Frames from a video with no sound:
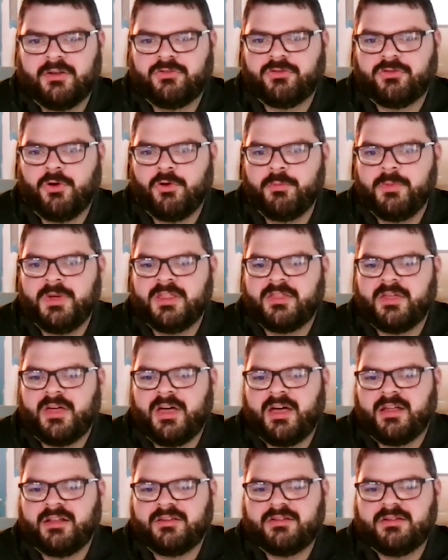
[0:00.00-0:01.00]
and it showed me
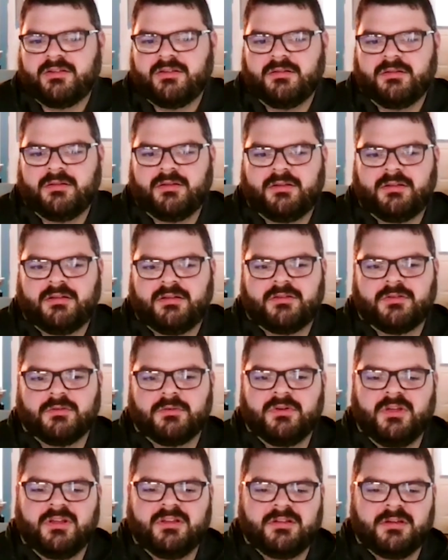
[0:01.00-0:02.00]
that.
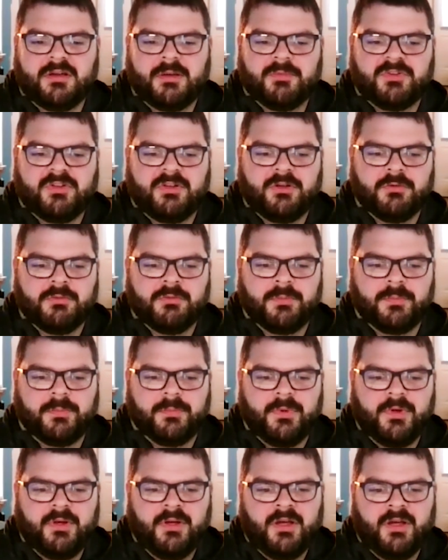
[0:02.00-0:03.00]
So in DMT,
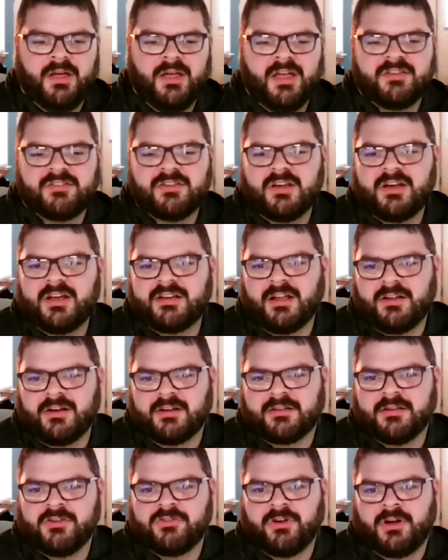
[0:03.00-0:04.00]
and
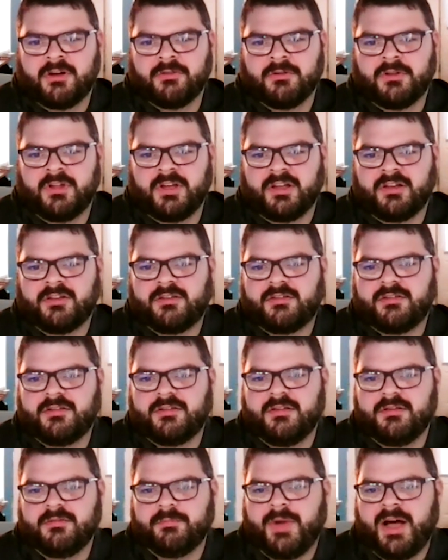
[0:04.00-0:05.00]
psychedelics in general, like
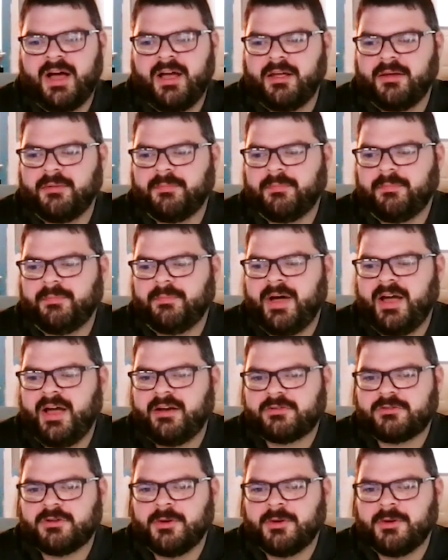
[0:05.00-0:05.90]
my